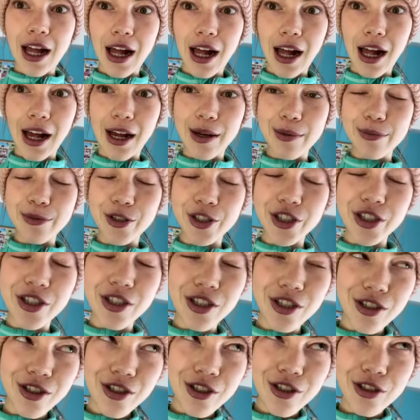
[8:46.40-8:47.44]
I'm just
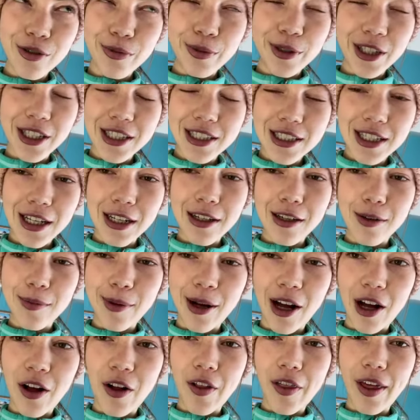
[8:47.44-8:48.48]
super excited
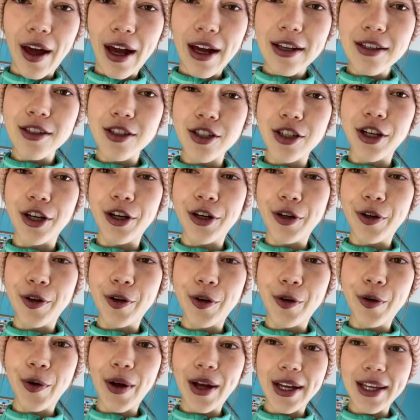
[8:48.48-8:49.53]
about all that.
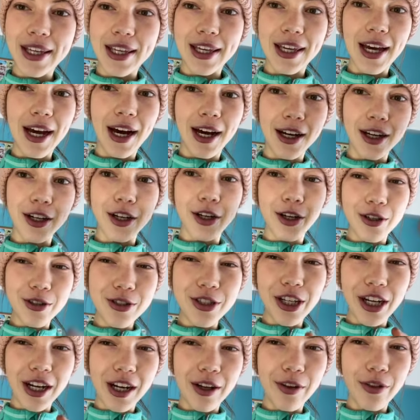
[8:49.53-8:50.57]
So yeah, go
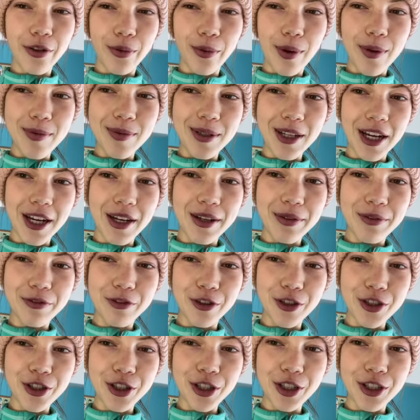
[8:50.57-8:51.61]
check out the website for
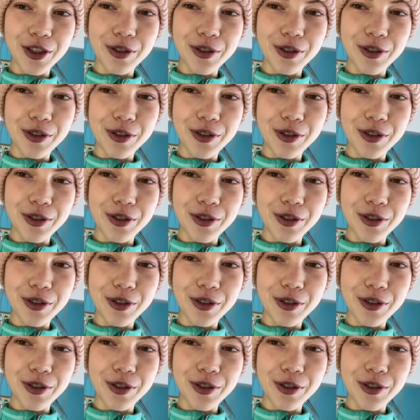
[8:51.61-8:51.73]
sure.